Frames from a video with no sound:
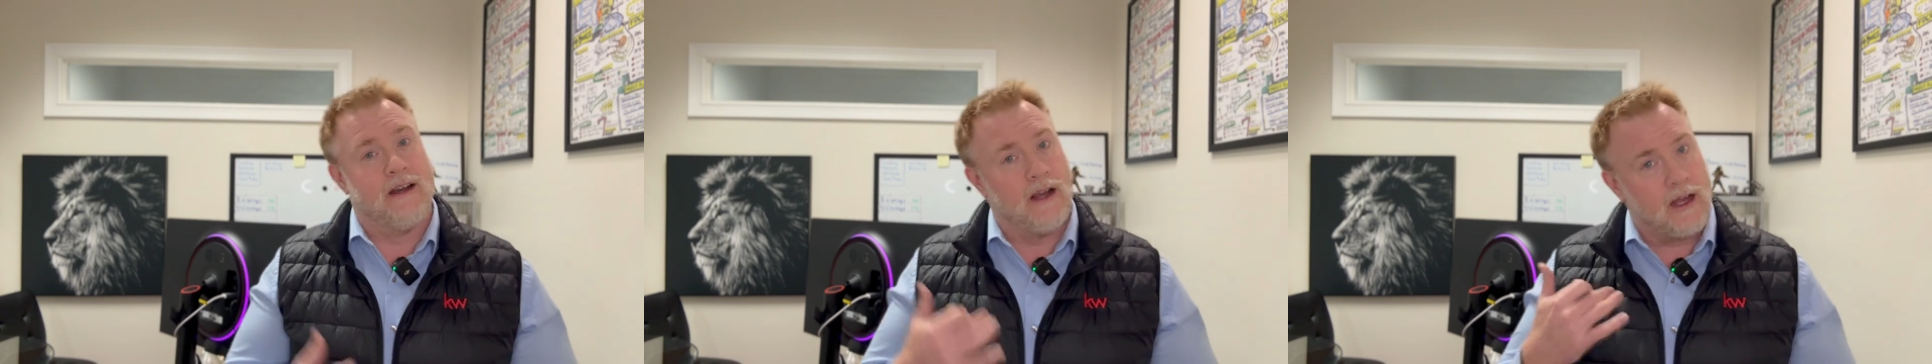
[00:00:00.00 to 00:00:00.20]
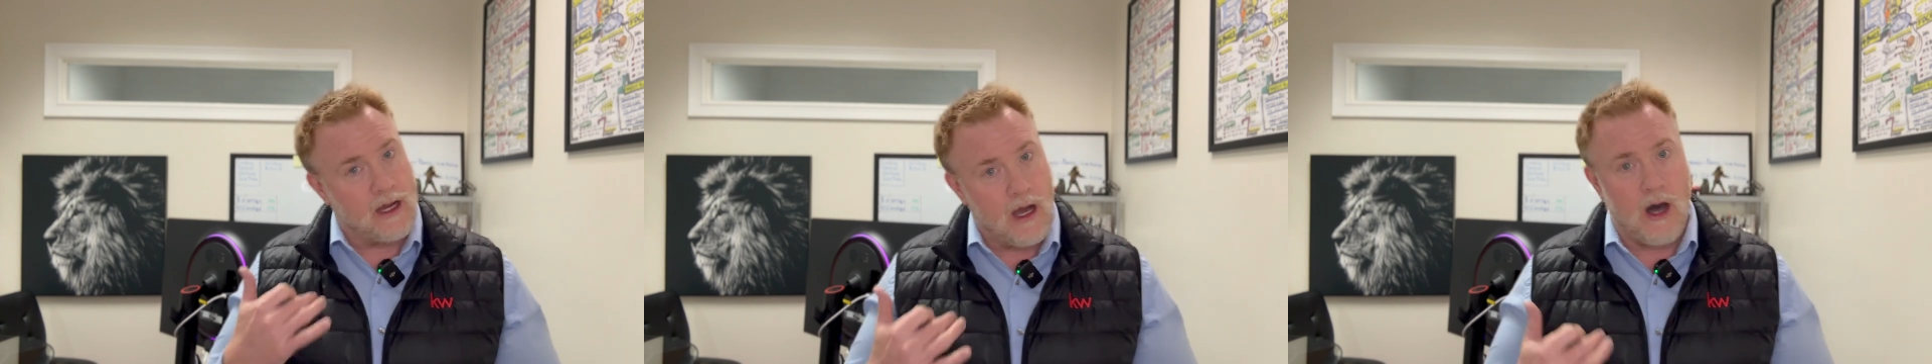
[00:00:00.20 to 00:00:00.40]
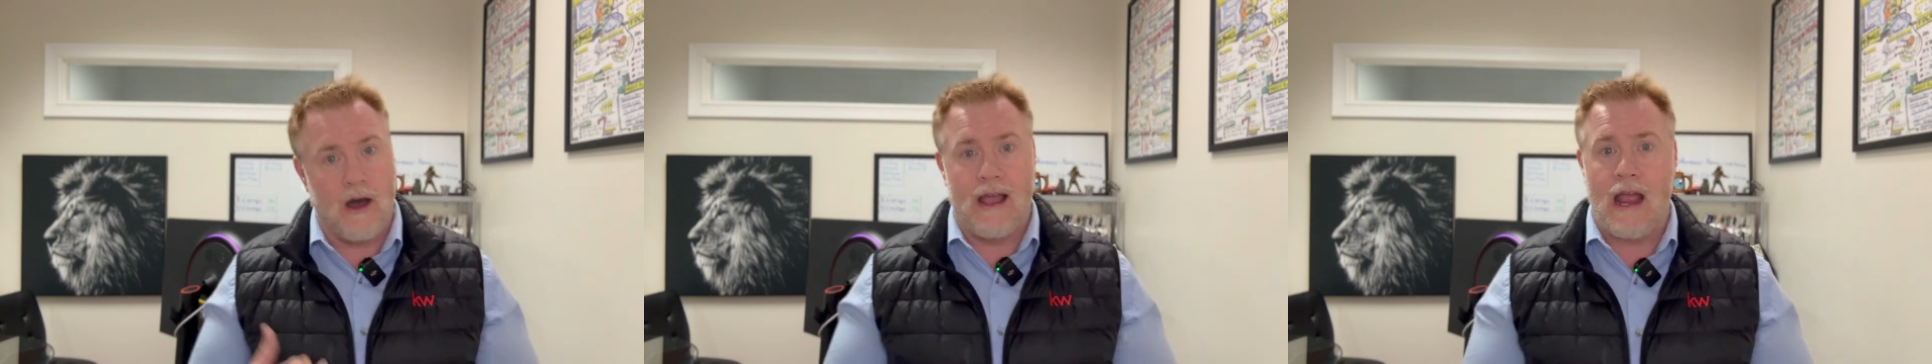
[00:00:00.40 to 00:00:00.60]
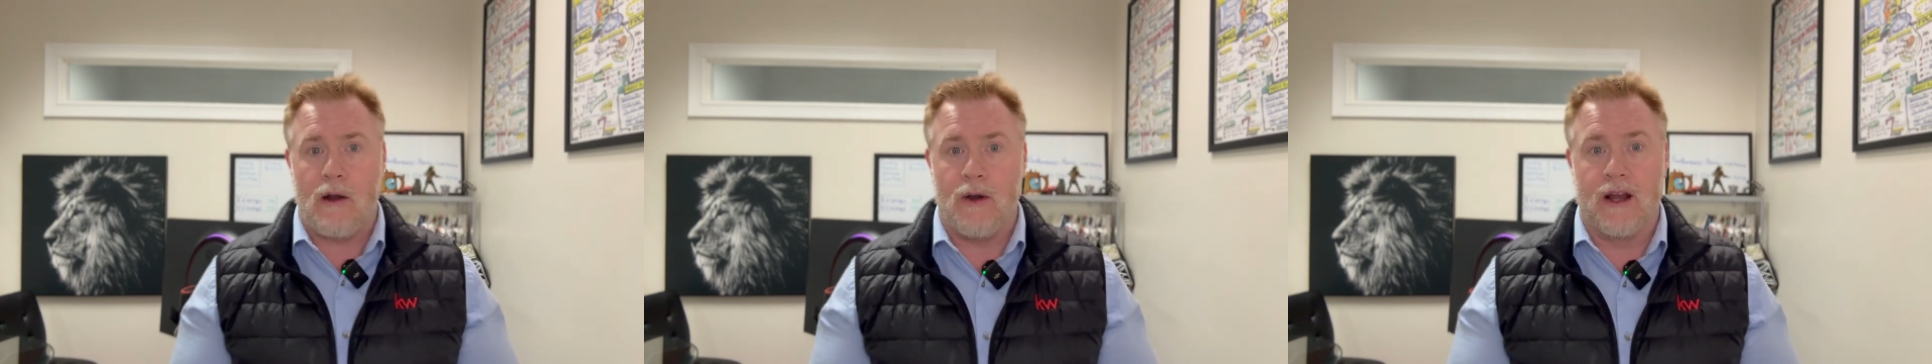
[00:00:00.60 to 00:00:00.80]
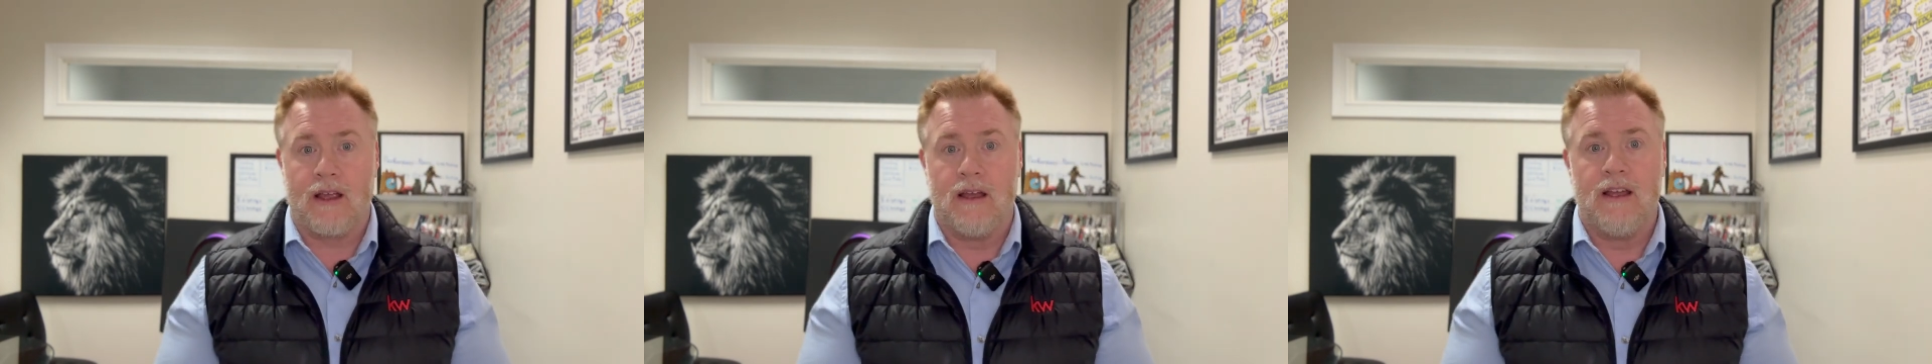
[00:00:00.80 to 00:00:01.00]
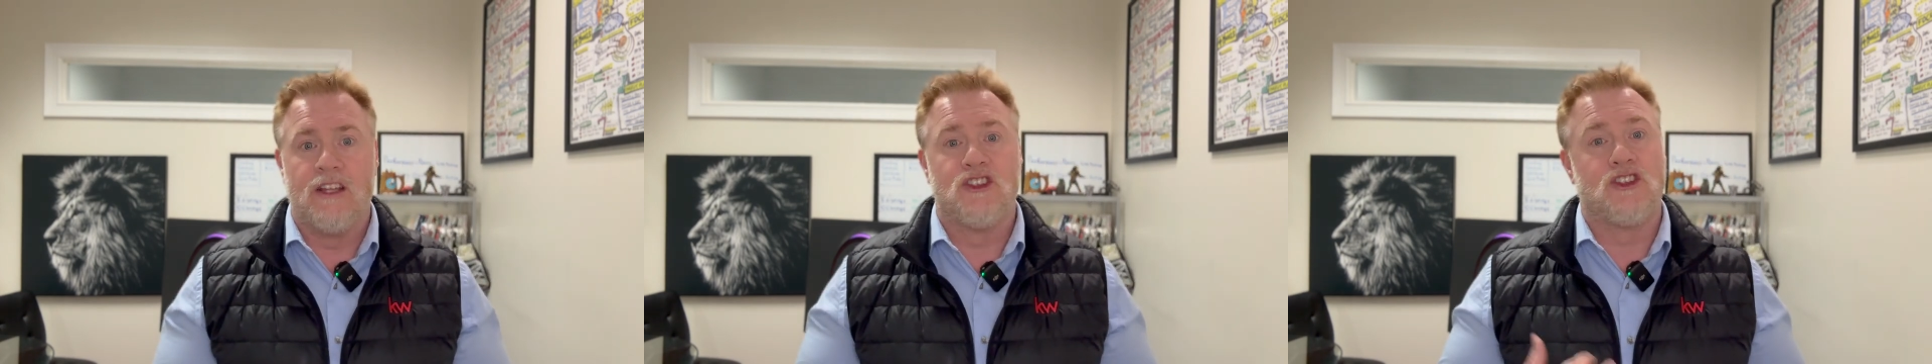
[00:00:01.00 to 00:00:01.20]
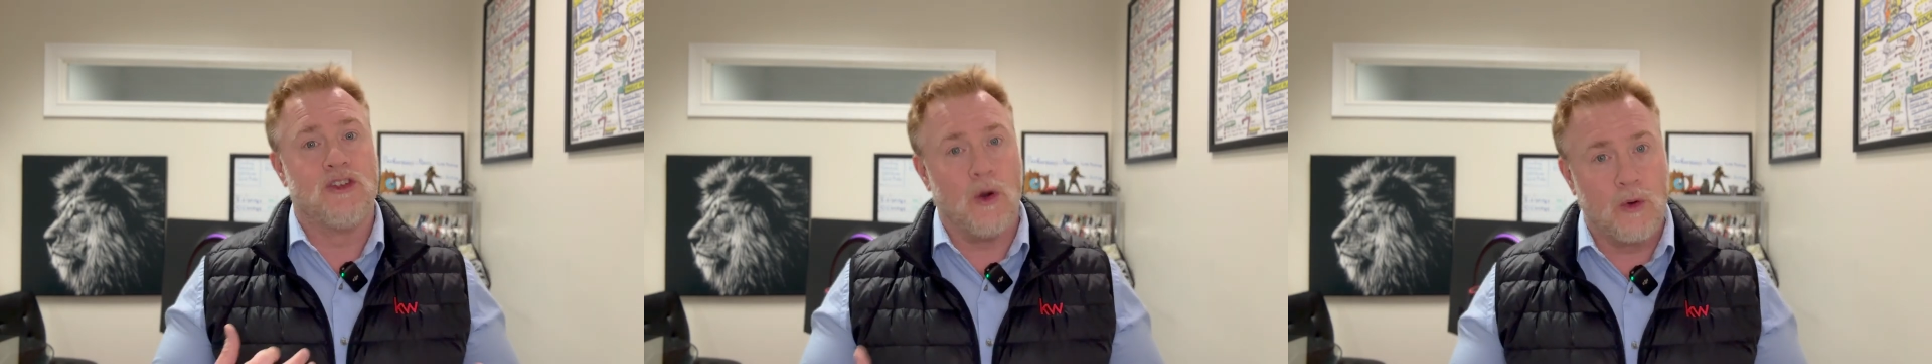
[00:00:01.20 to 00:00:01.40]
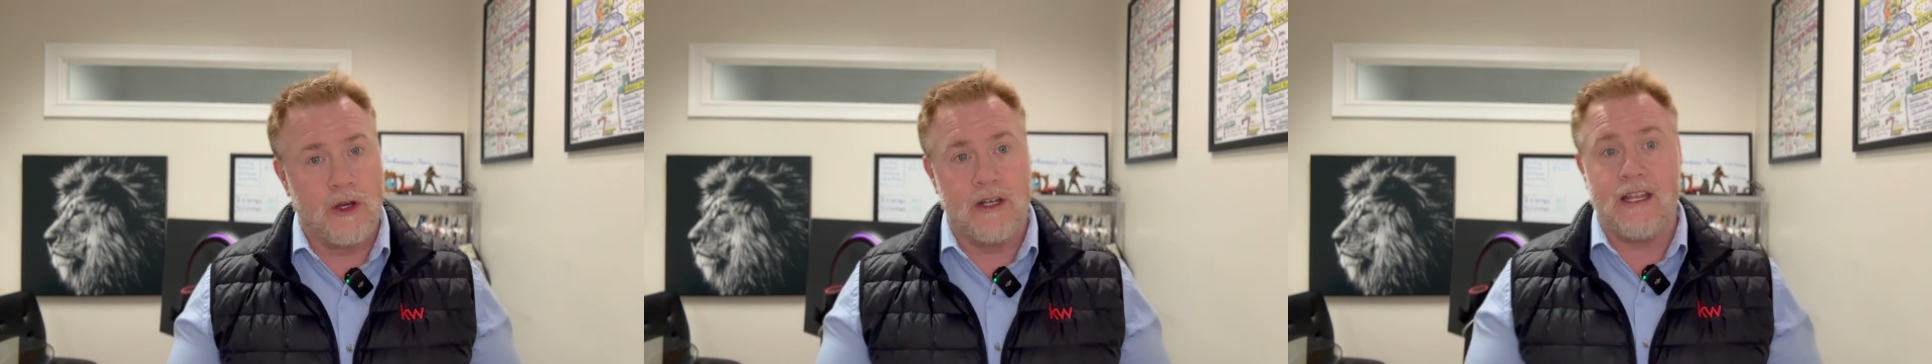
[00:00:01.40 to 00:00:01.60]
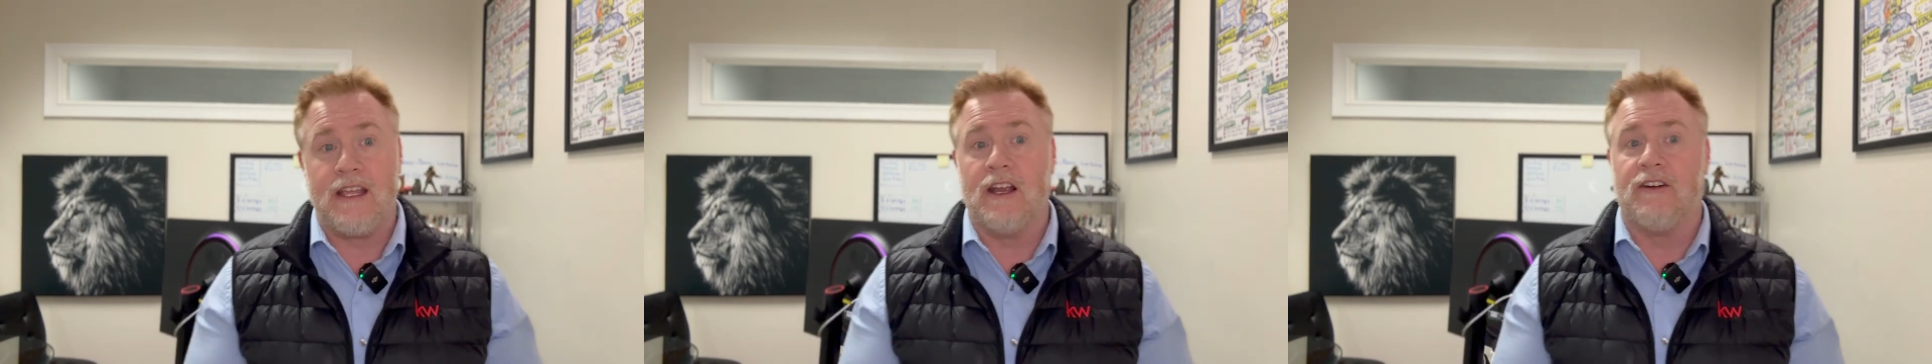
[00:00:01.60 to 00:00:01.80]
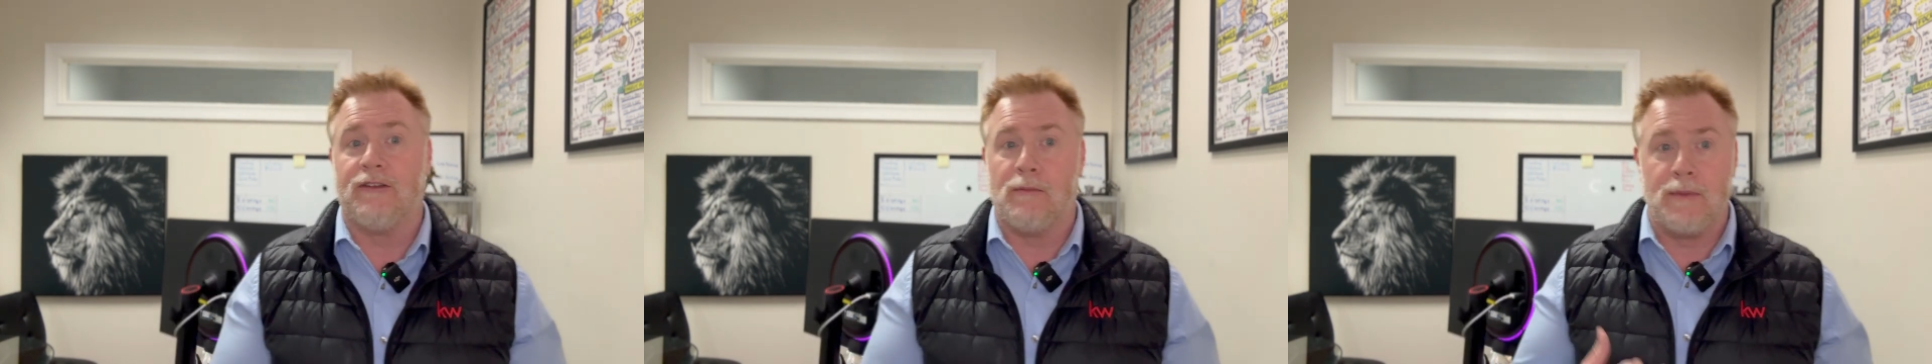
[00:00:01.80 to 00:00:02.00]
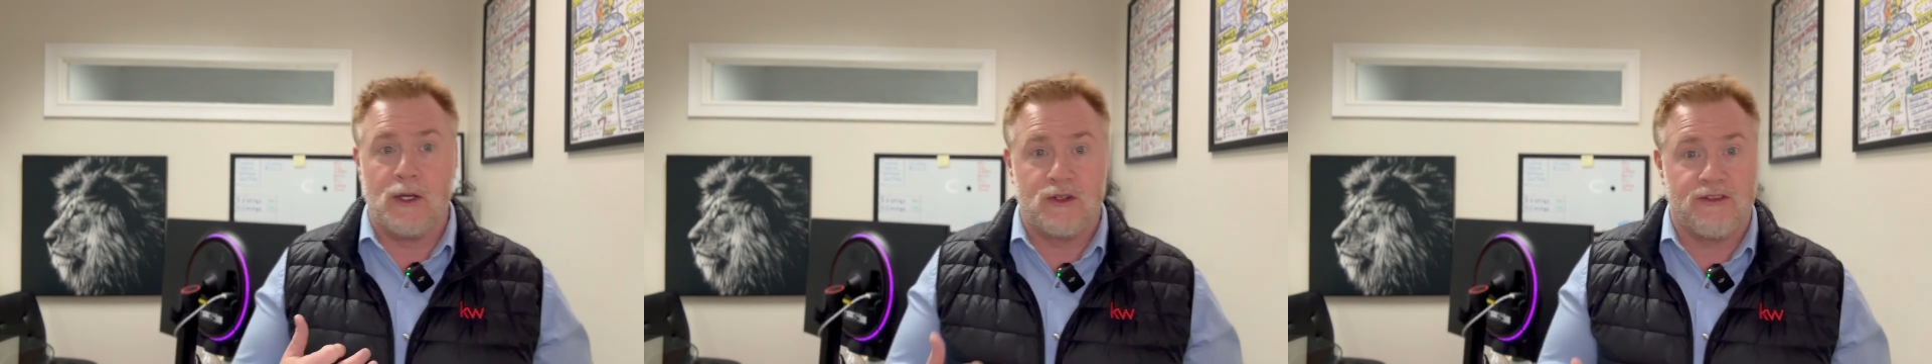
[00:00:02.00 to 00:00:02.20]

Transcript: They're like, oh, Eric, so good to hear from you.